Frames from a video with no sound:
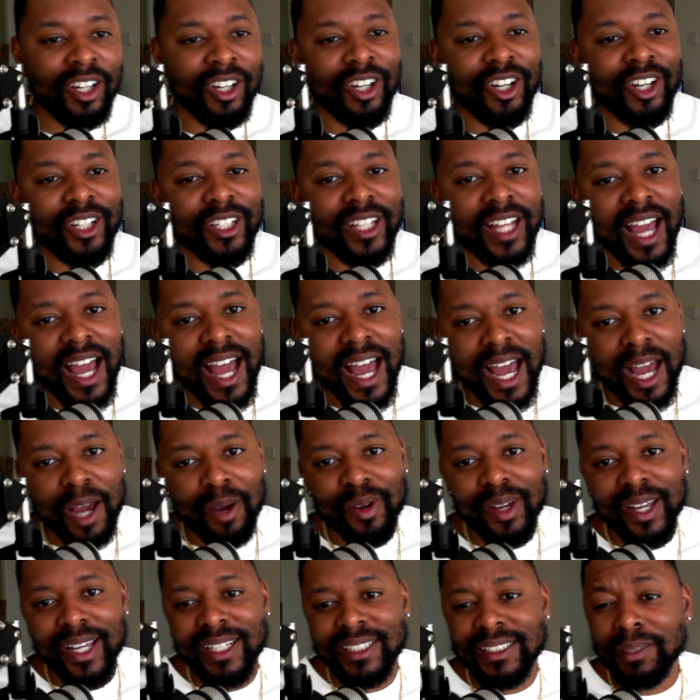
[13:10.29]
on the
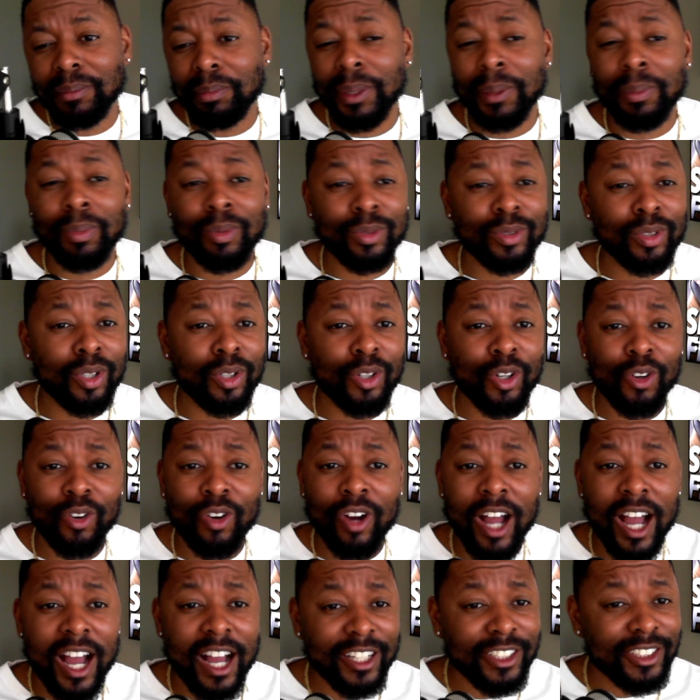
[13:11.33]
highways and people's
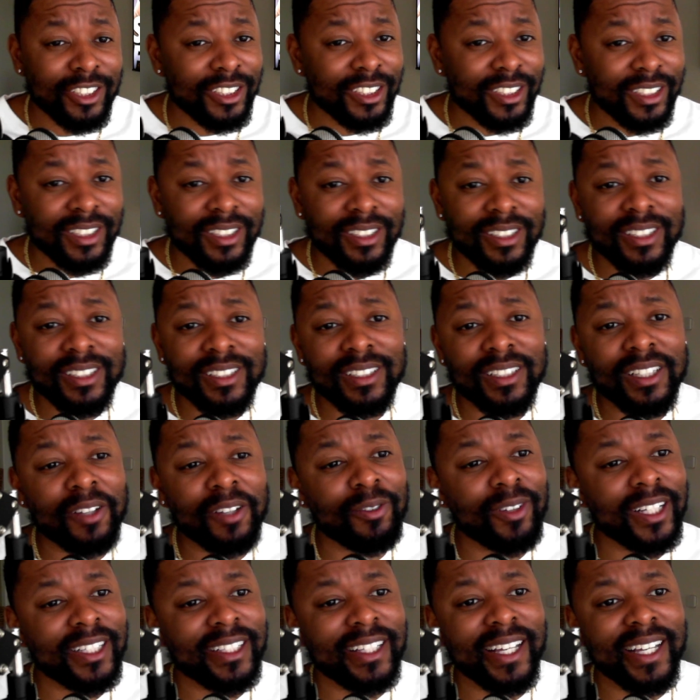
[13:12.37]
garages and stuff
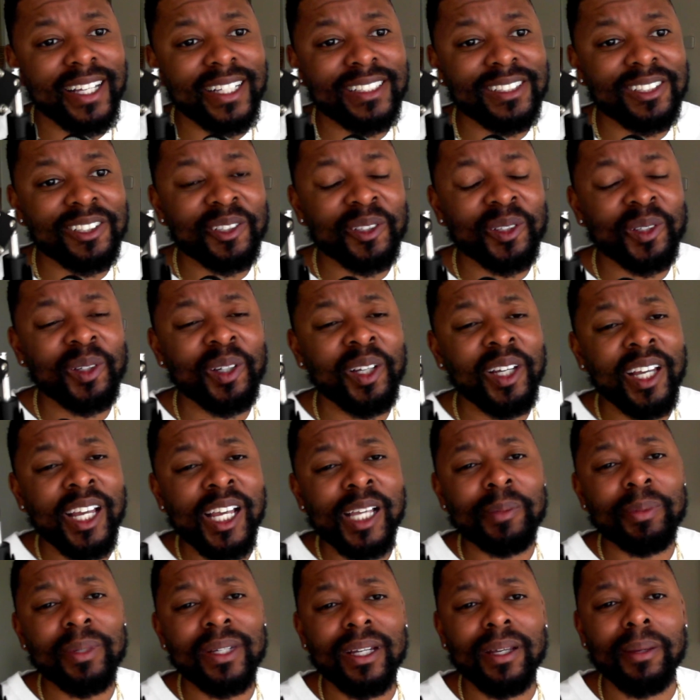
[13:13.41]
like that. So
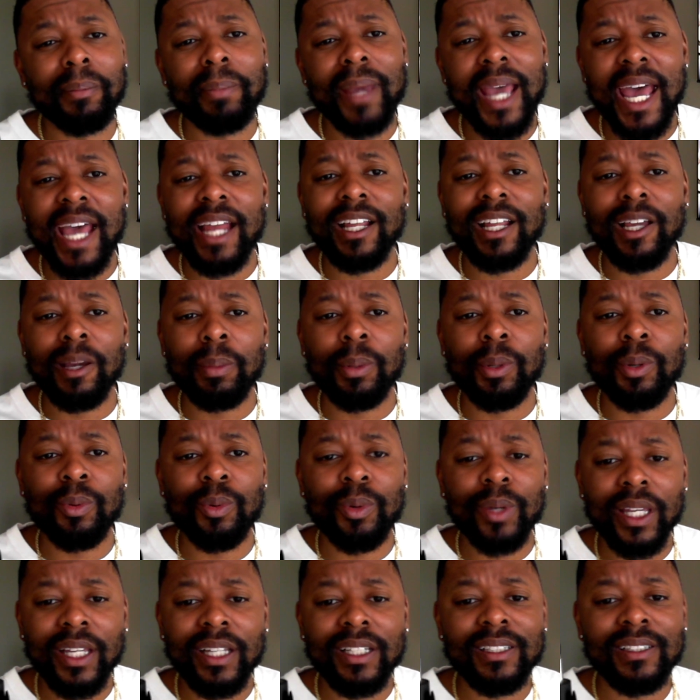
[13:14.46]
it's been a bad couple of
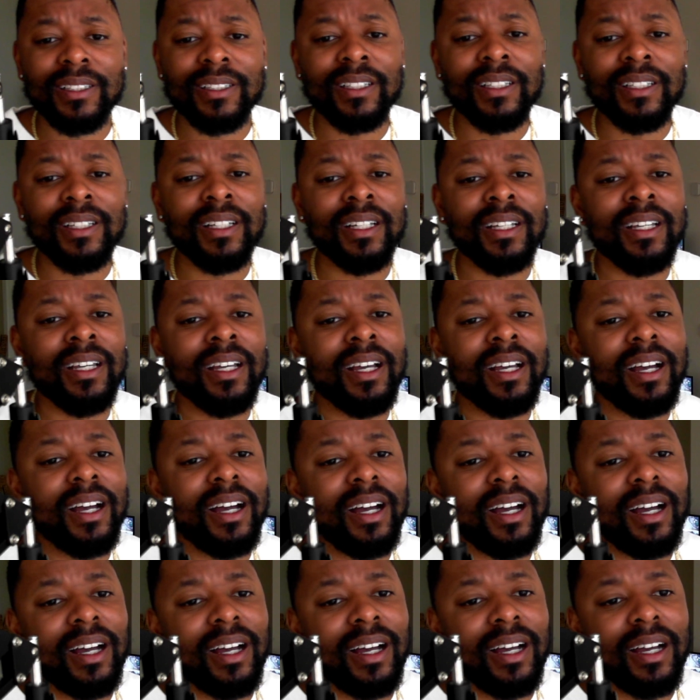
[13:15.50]
weeks
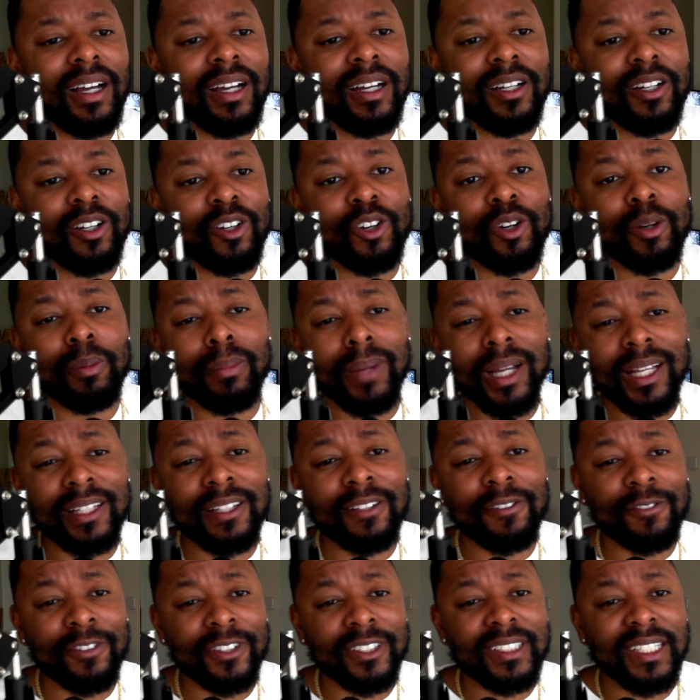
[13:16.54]
or a month
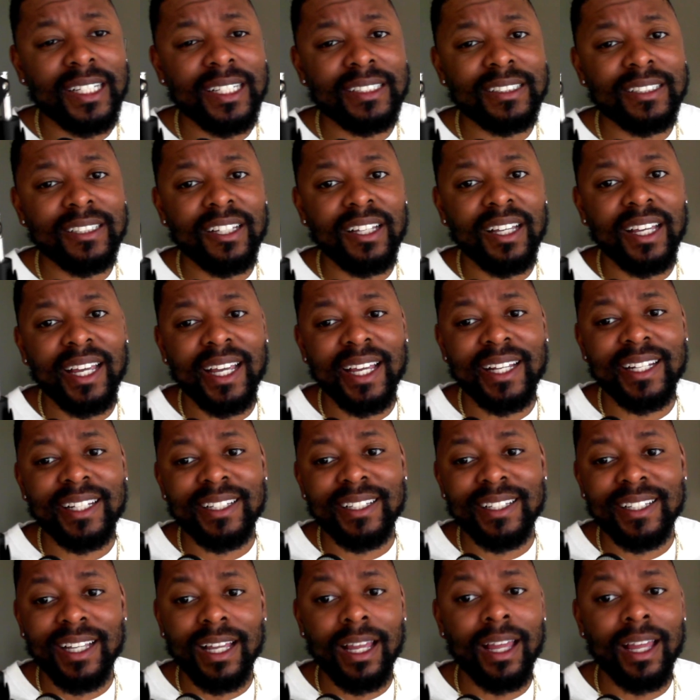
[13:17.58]
for Tesla. And